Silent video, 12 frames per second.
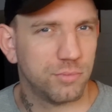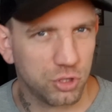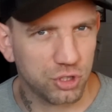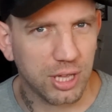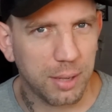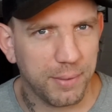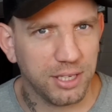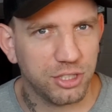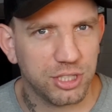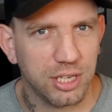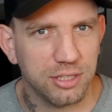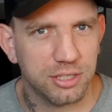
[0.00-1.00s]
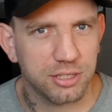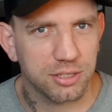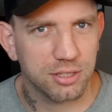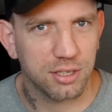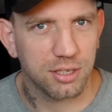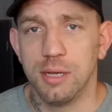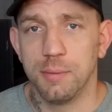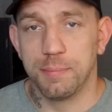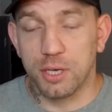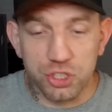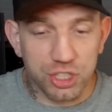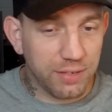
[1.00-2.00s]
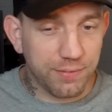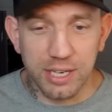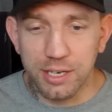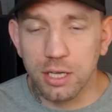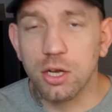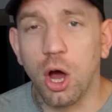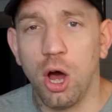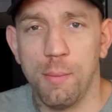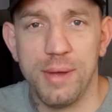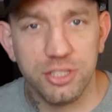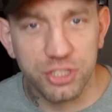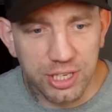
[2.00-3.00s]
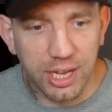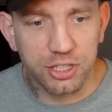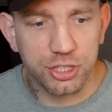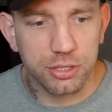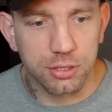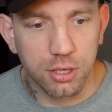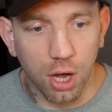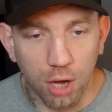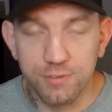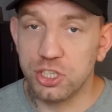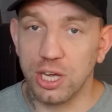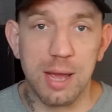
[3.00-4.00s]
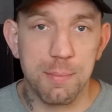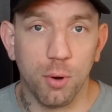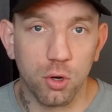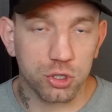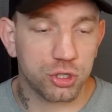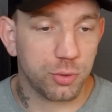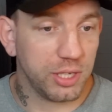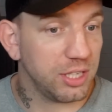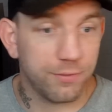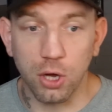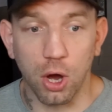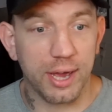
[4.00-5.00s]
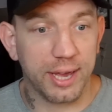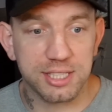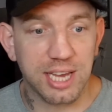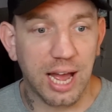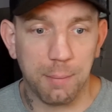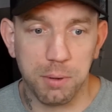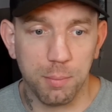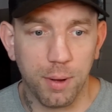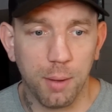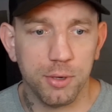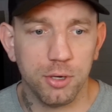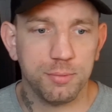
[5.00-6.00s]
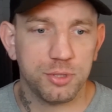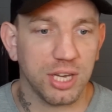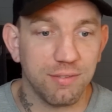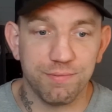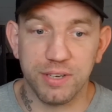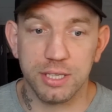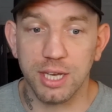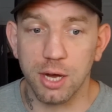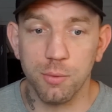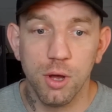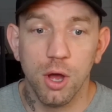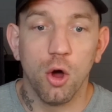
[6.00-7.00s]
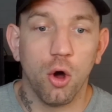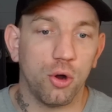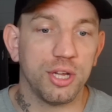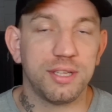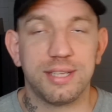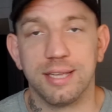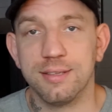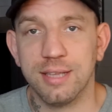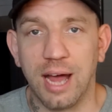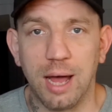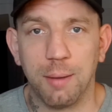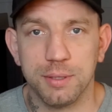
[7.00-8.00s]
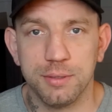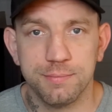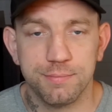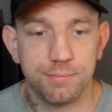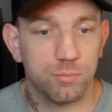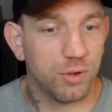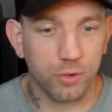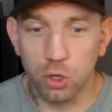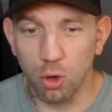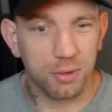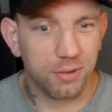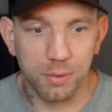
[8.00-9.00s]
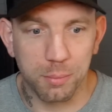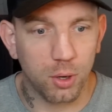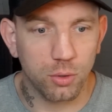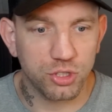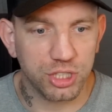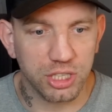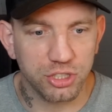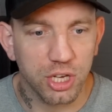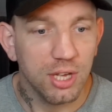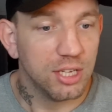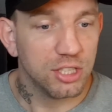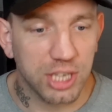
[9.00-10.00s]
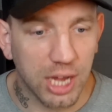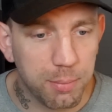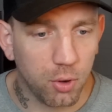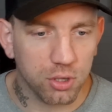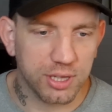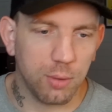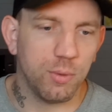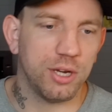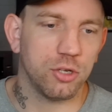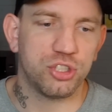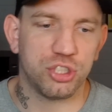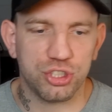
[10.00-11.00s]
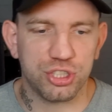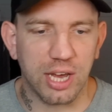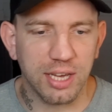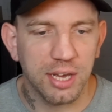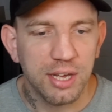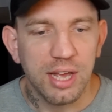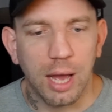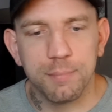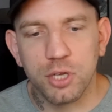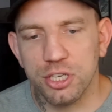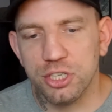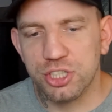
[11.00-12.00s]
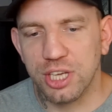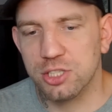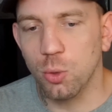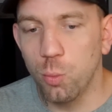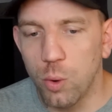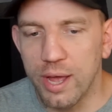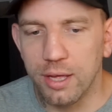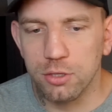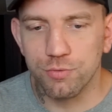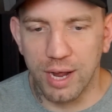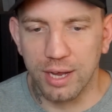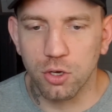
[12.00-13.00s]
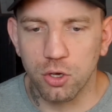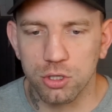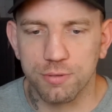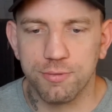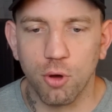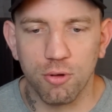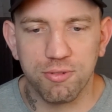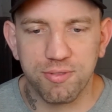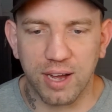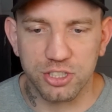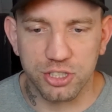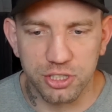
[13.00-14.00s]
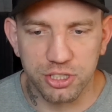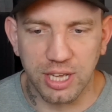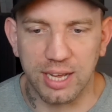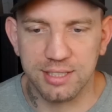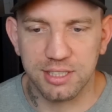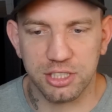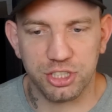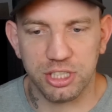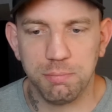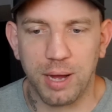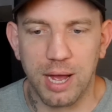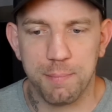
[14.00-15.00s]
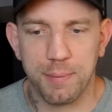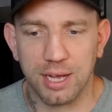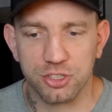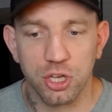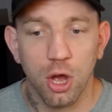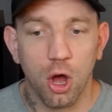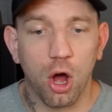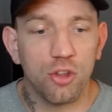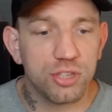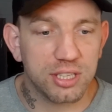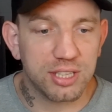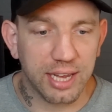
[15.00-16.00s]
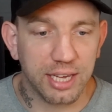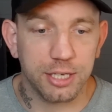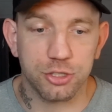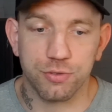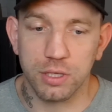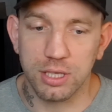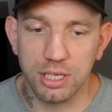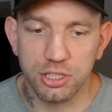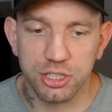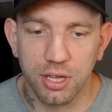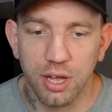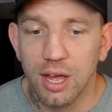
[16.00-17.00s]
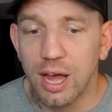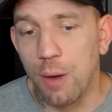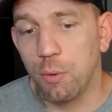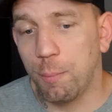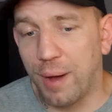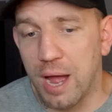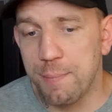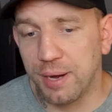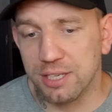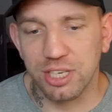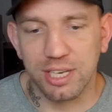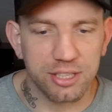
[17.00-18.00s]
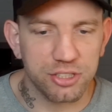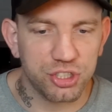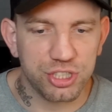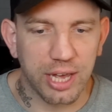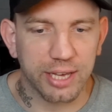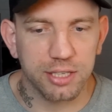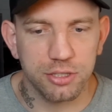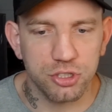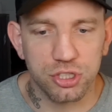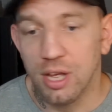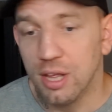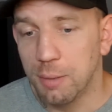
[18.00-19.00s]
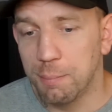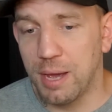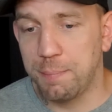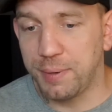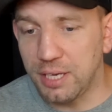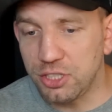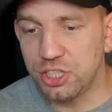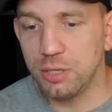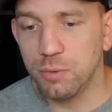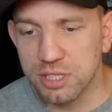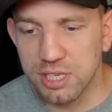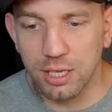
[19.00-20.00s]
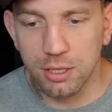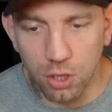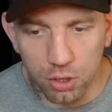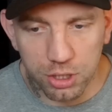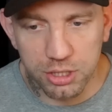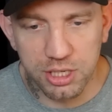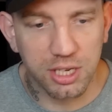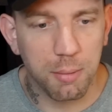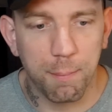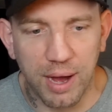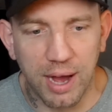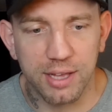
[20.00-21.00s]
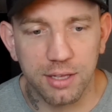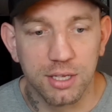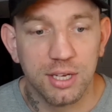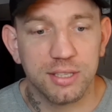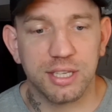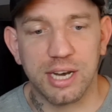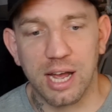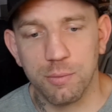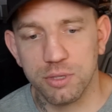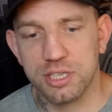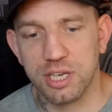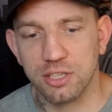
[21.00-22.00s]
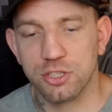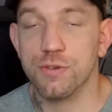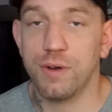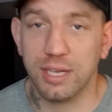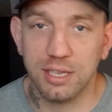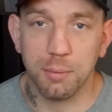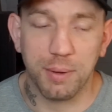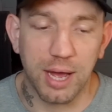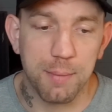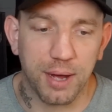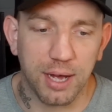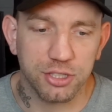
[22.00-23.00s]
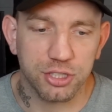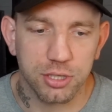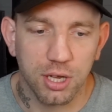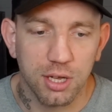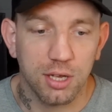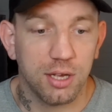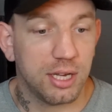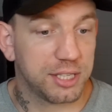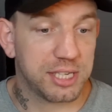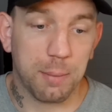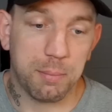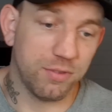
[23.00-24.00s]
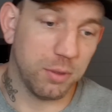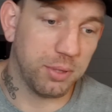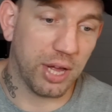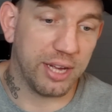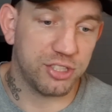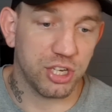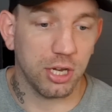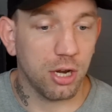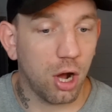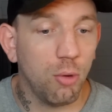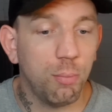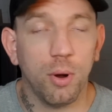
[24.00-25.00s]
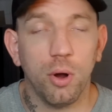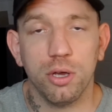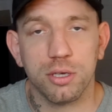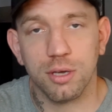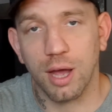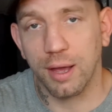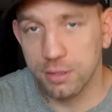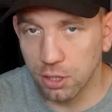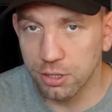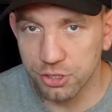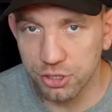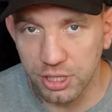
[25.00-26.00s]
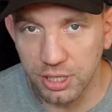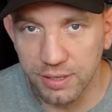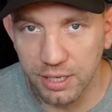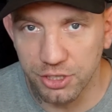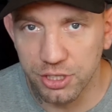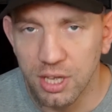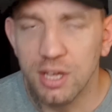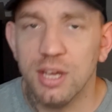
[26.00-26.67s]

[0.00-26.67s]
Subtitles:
Does that make sense? Because even in the comment section of Cyborg's tweet, you've got It's Happer popping up saying video or it didn't happen with a couple of emojis. Cyborg then went on to say, I'm going to set a world record for fastest anti-cheat bypass on the day it is released. I will bypass it in seconds. My PC will take longer to compile than I will take to write the bypass. It's Happer replied saying, oh boy, I gotta see this.